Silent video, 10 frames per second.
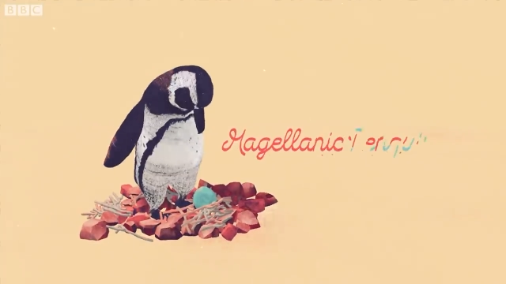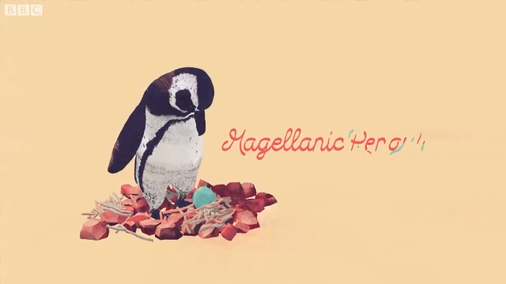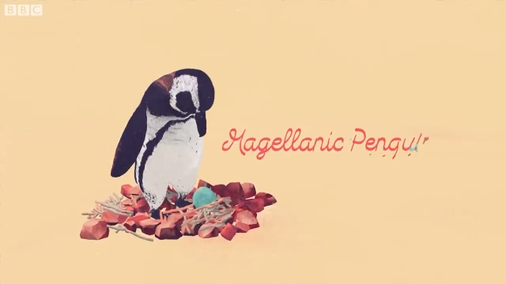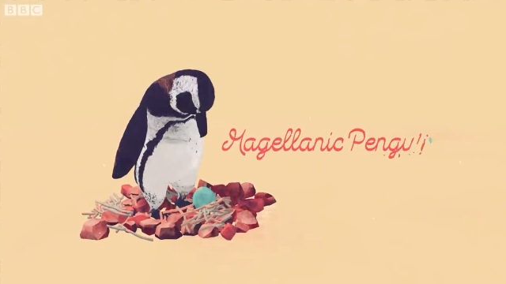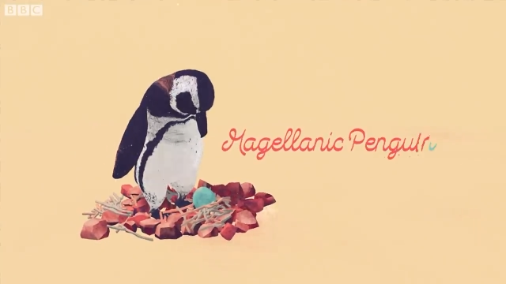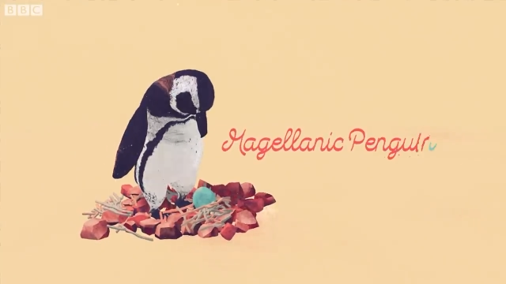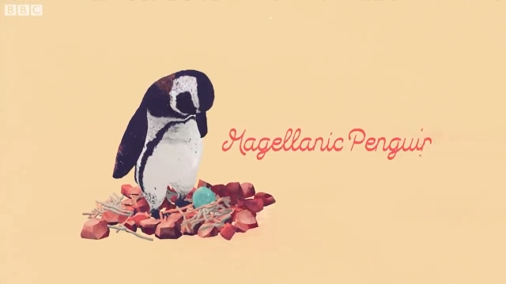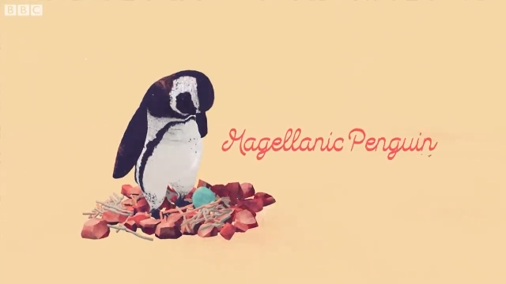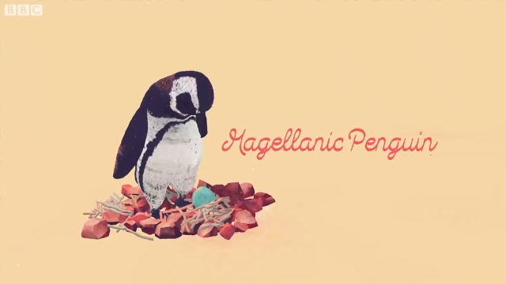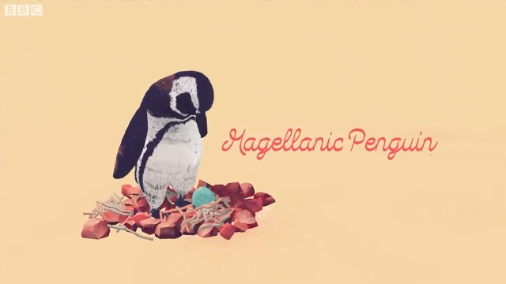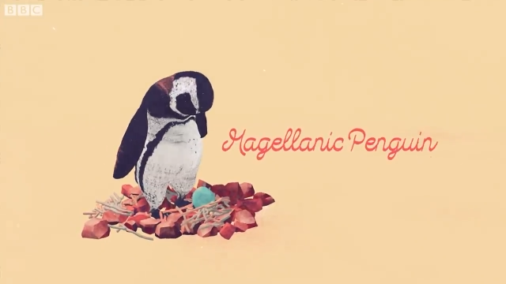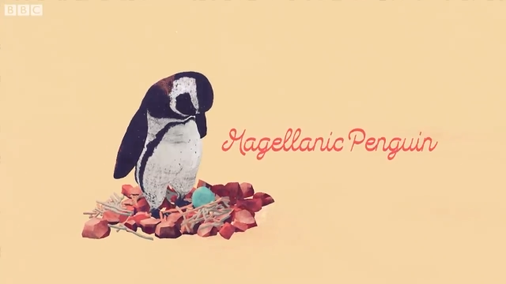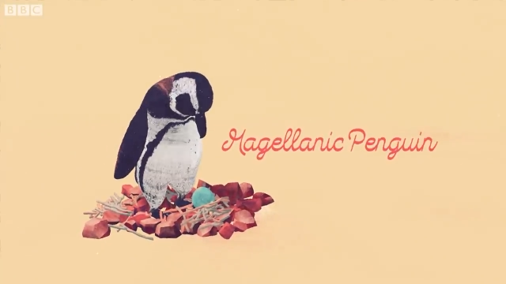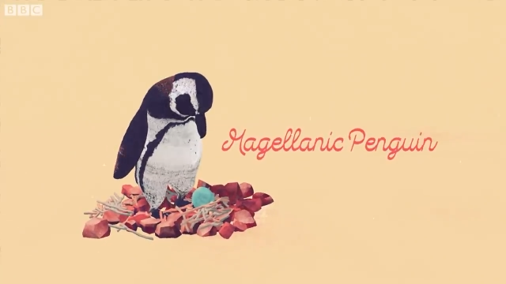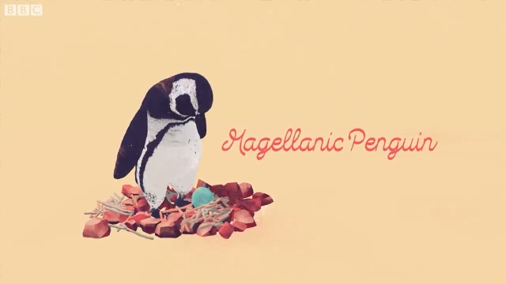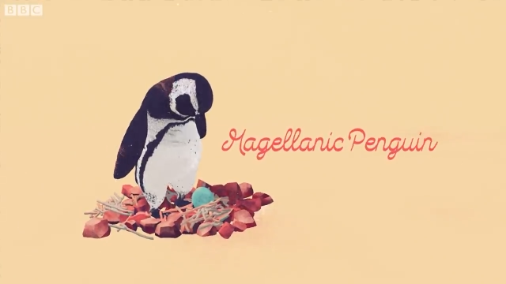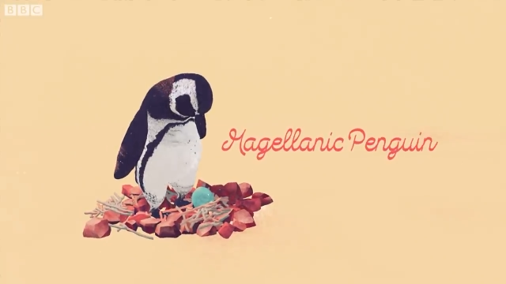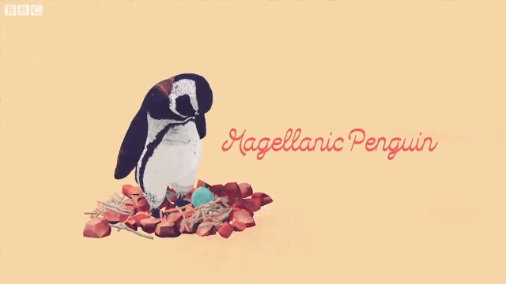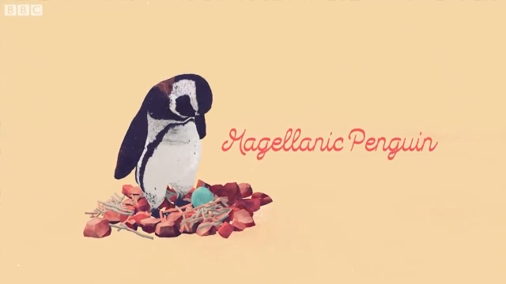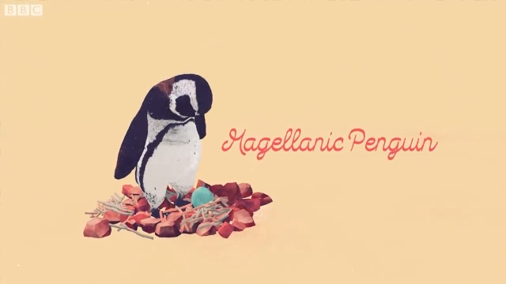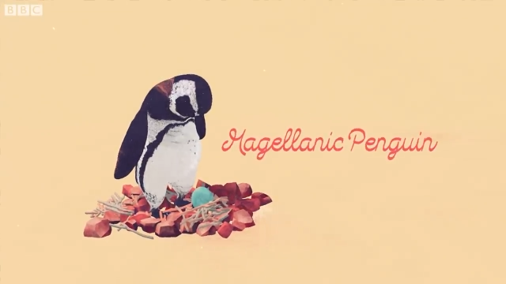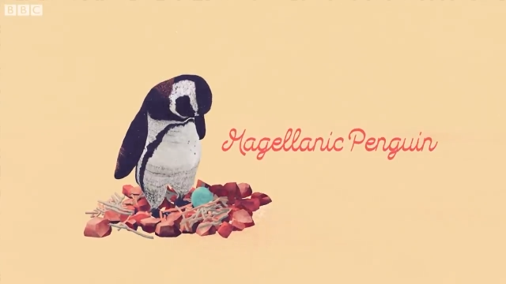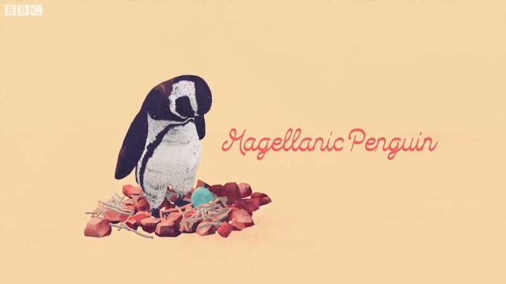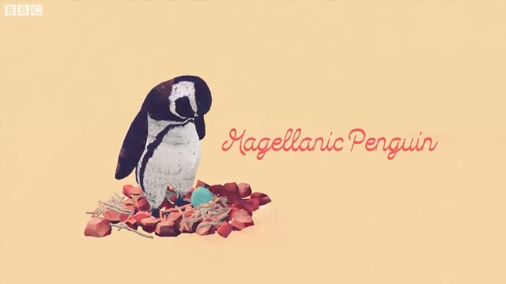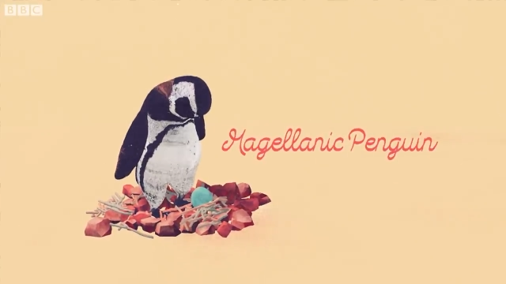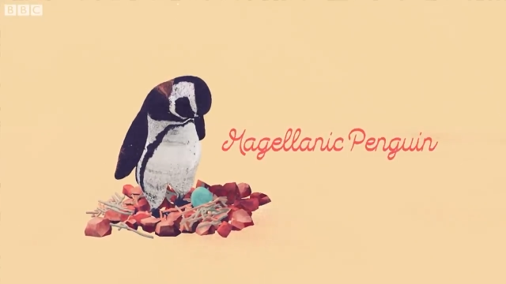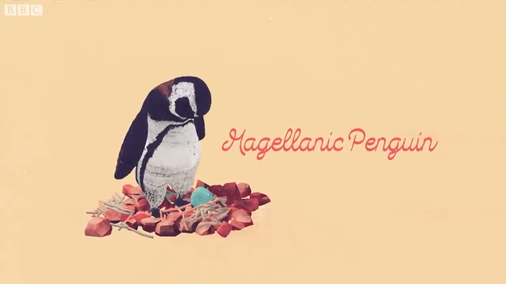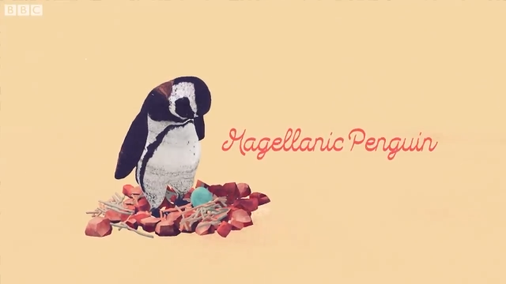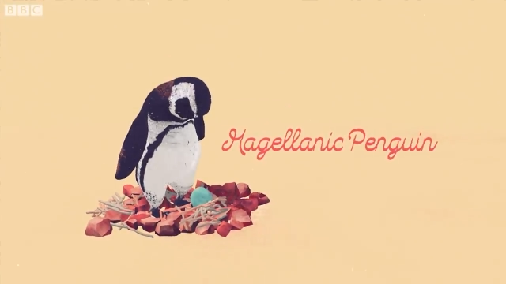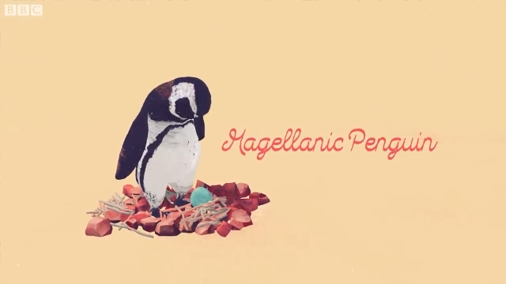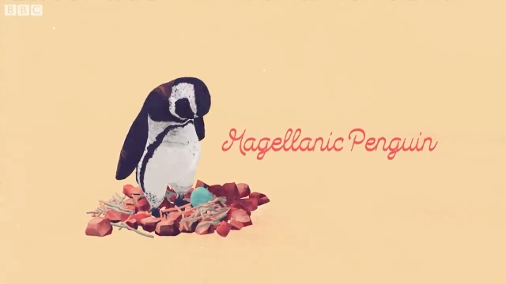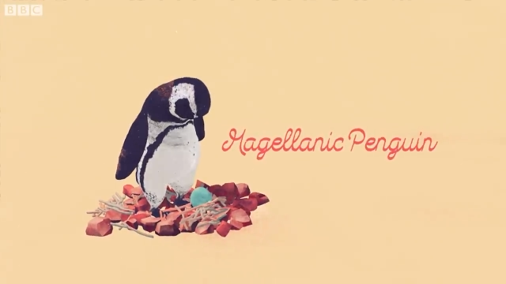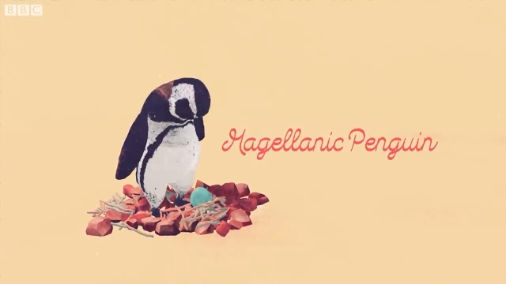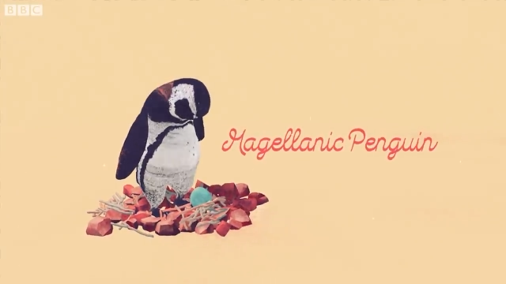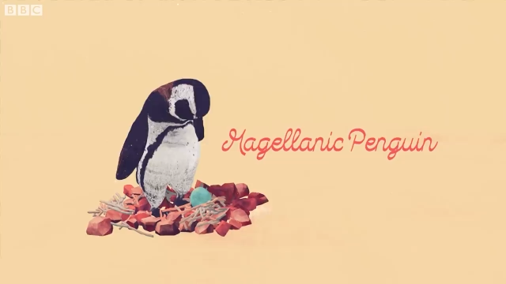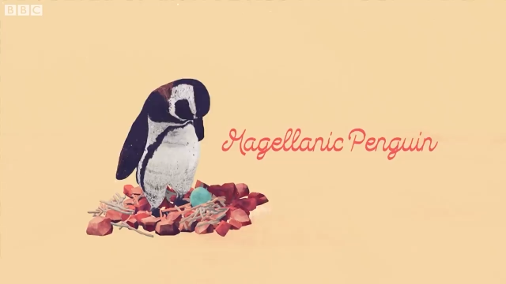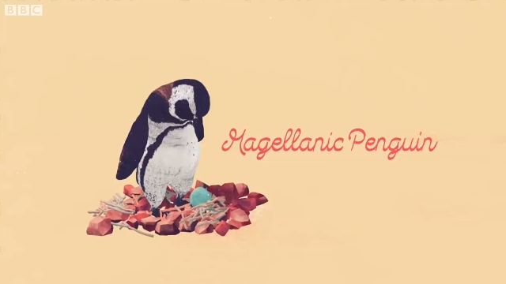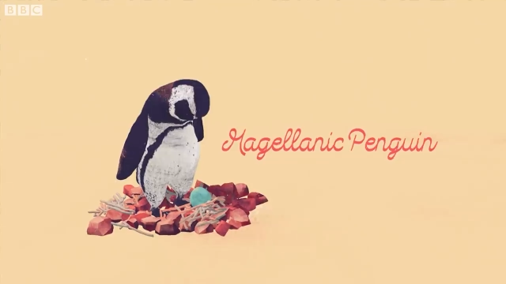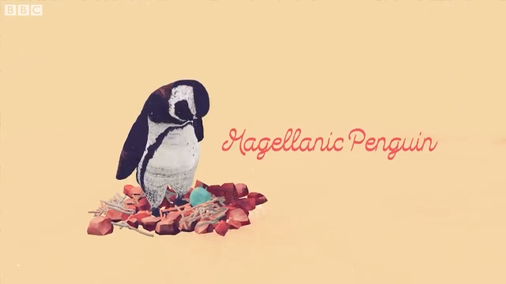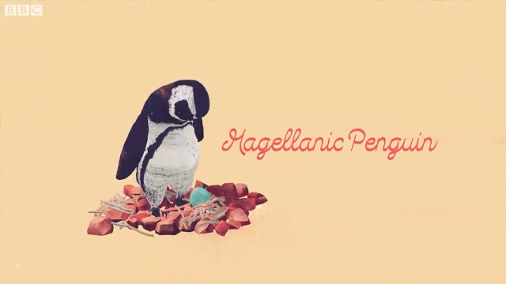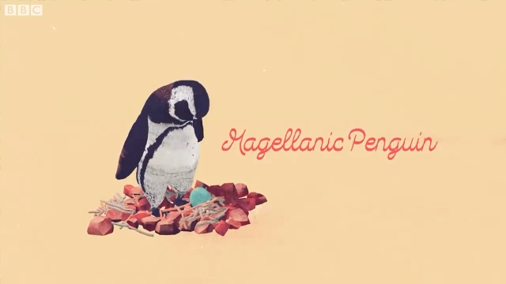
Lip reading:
(no speaker visible)